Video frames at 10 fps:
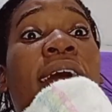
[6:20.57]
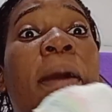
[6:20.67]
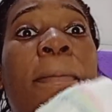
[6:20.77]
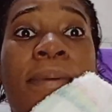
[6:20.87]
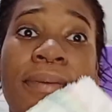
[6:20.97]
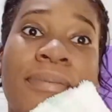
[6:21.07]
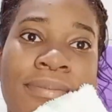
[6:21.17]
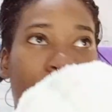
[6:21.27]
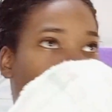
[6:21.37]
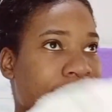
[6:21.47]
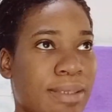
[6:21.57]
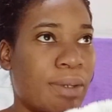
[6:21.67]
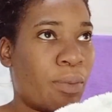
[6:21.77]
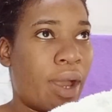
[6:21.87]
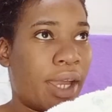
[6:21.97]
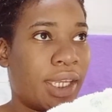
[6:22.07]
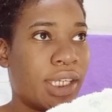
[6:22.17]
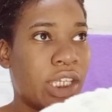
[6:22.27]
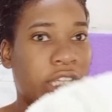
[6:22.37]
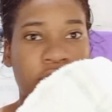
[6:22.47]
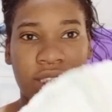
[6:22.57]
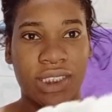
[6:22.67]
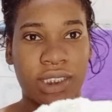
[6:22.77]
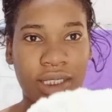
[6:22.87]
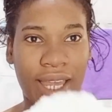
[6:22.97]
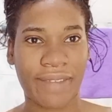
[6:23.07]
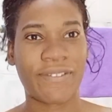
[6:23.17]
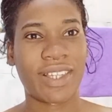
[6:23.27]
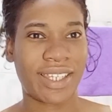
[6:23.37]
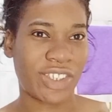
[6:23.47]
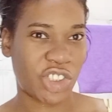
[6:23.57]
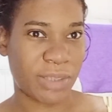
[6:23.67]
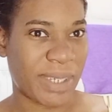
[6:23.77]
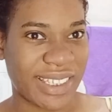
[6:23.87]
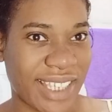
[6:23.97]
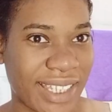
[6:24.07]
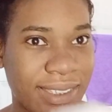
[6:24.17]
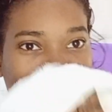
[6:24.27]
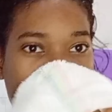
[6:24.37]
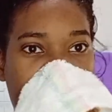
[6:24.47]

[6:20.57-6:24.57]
doubt. Don't ask me why. I feel like it just makes sense.